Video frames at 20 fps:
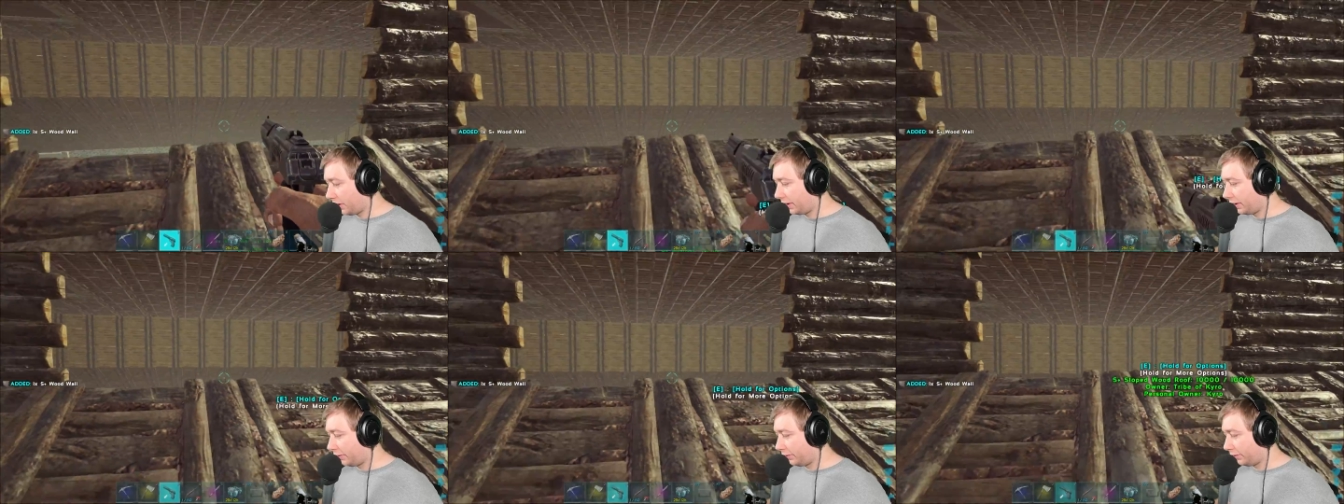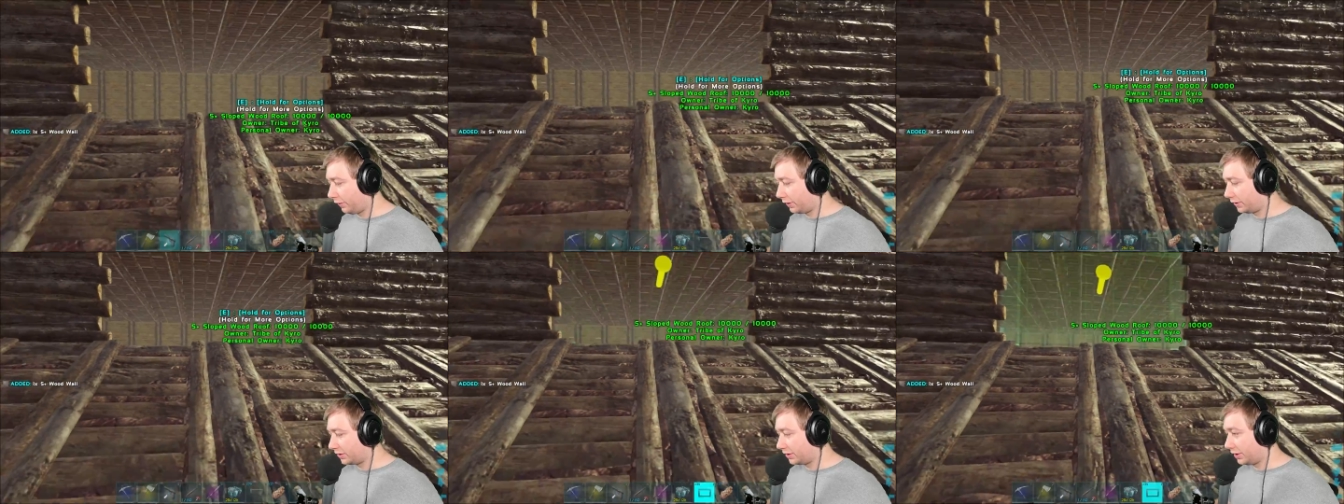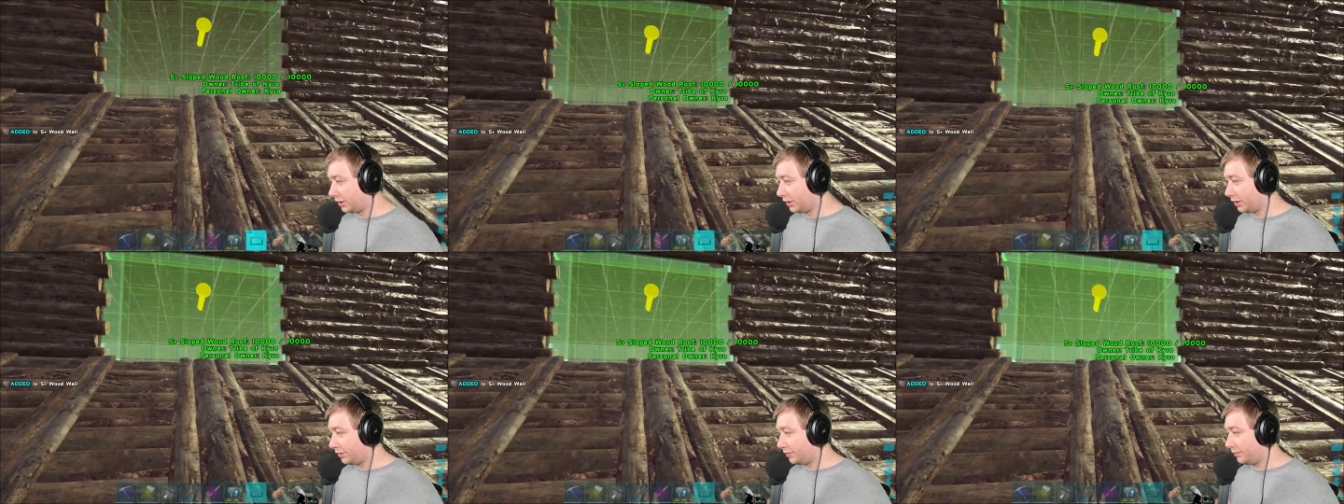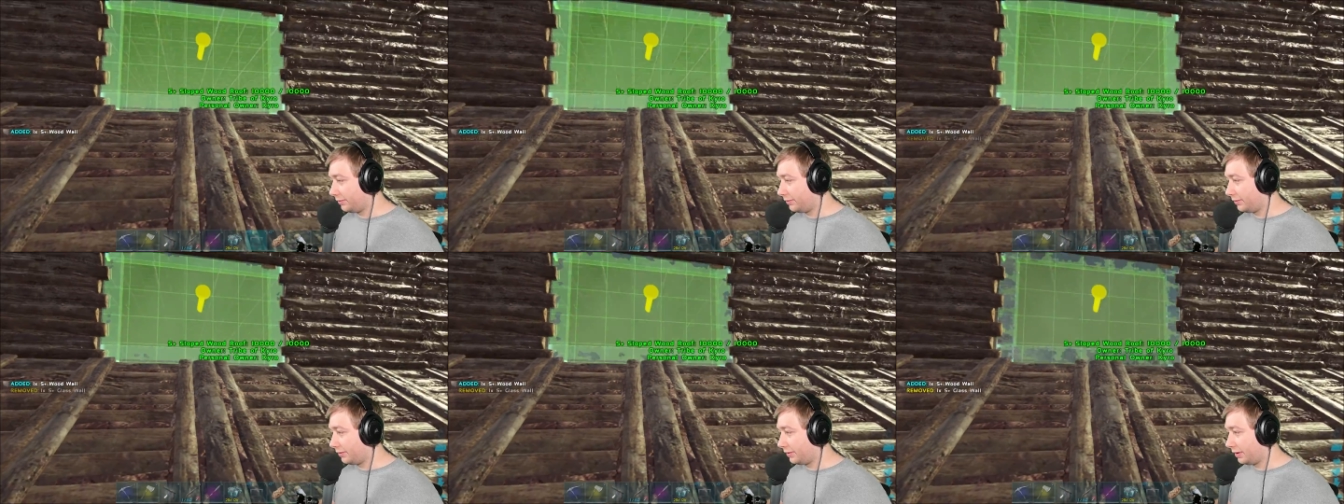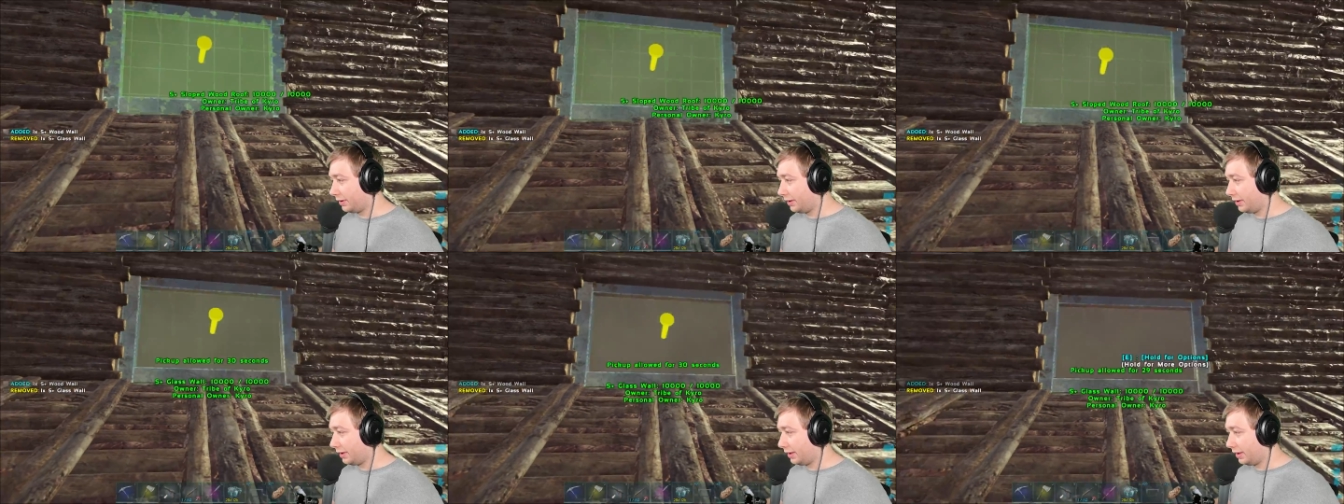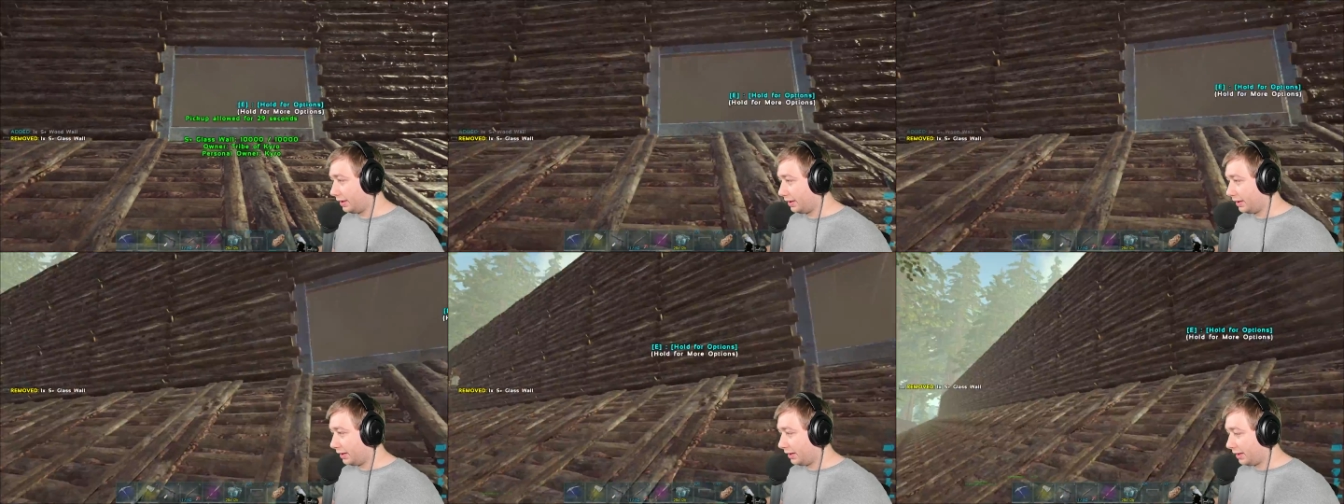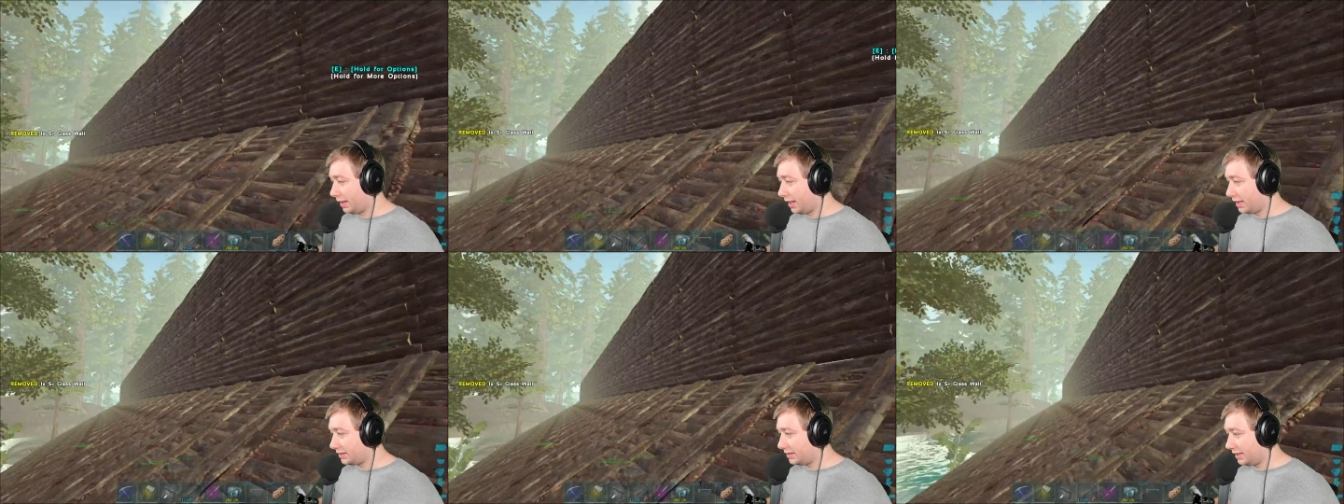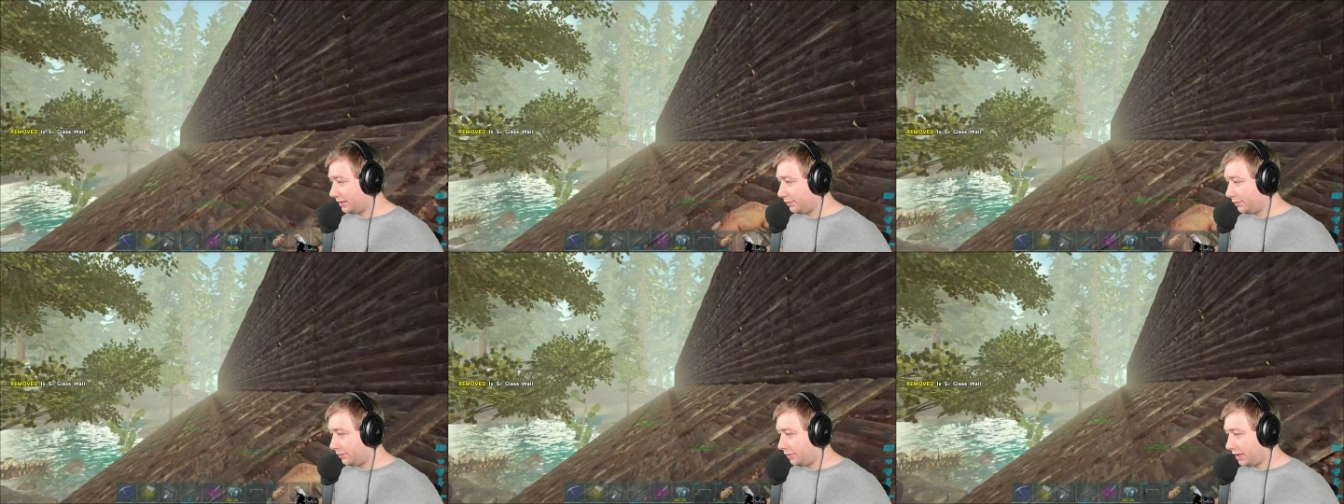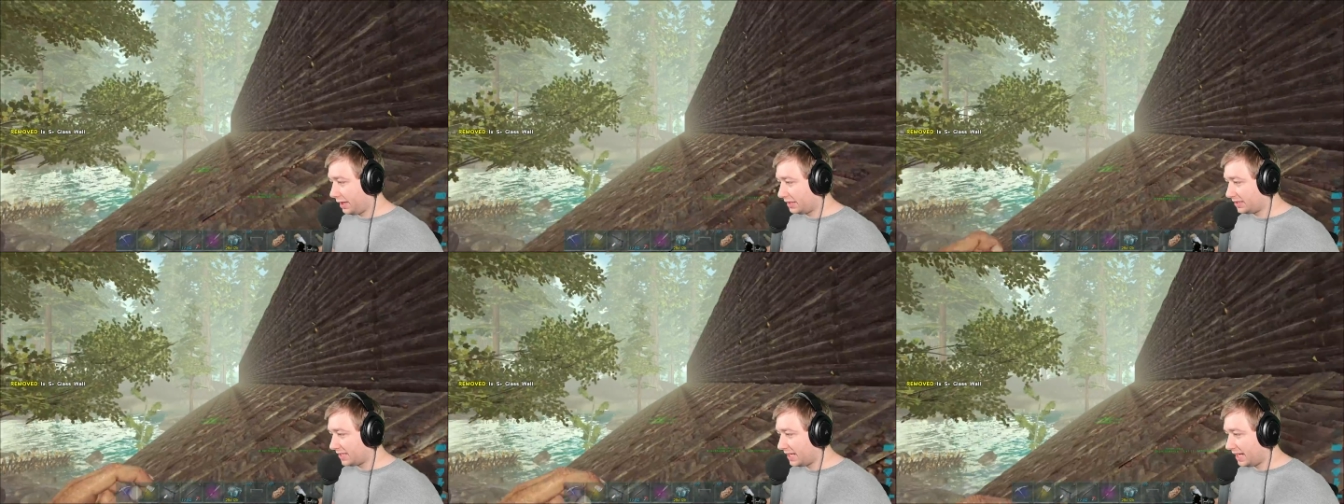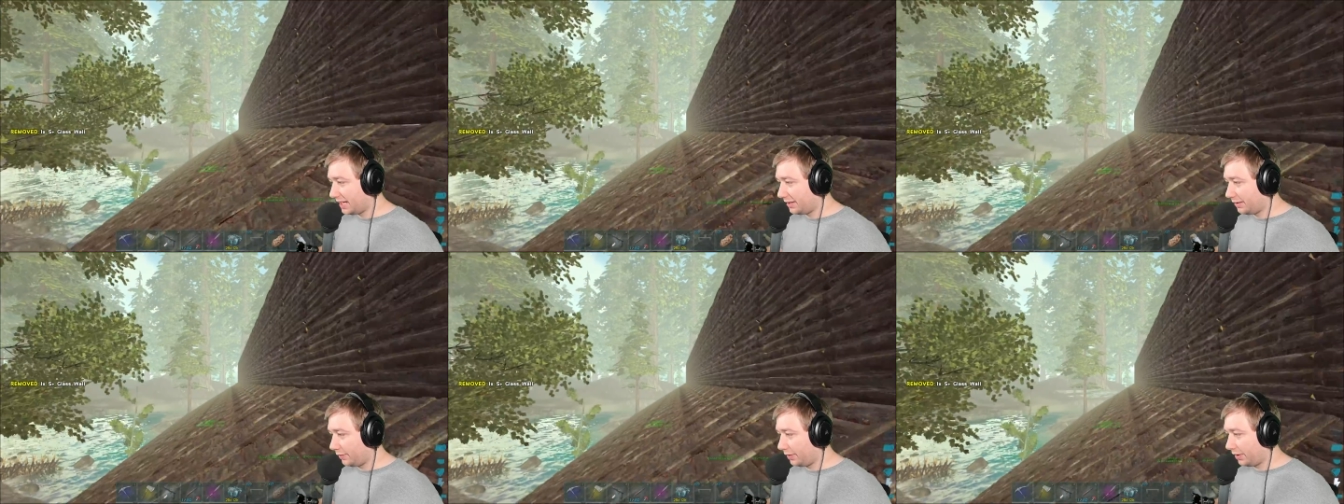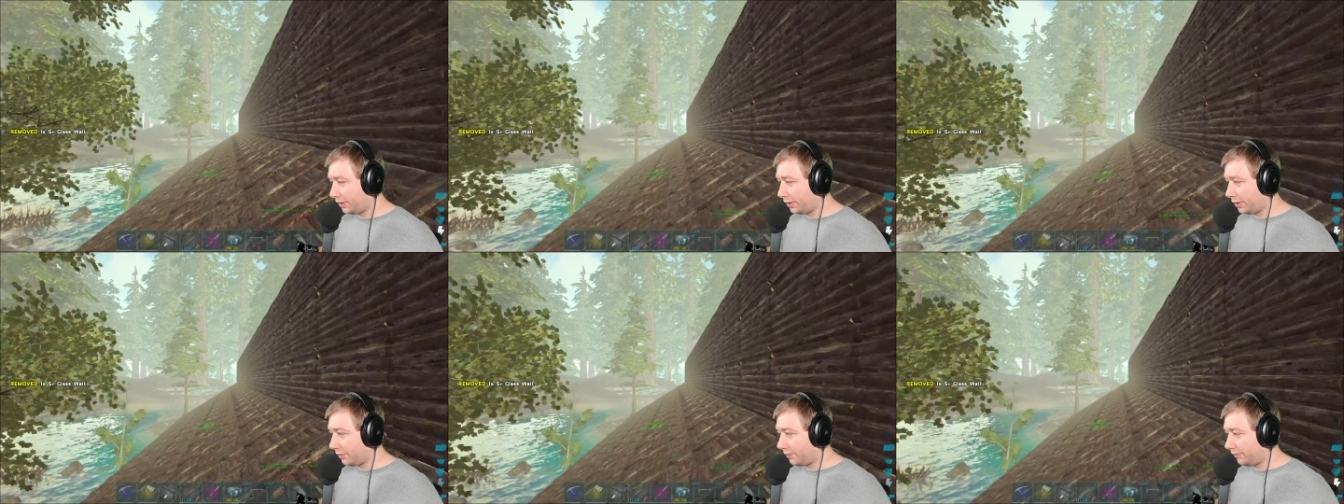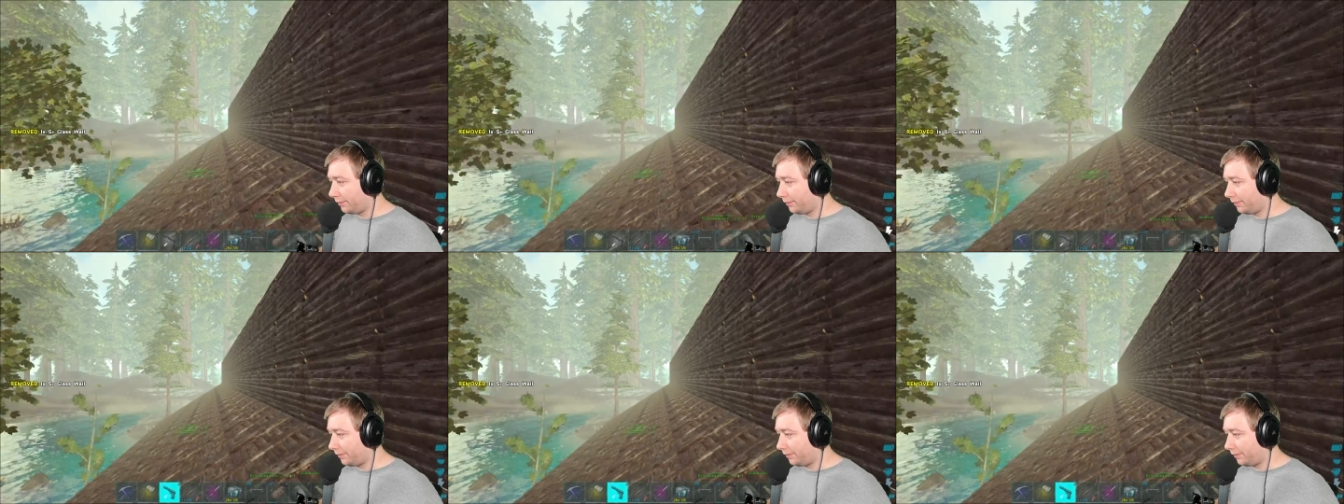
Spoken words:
here looks good. Let's add in a window.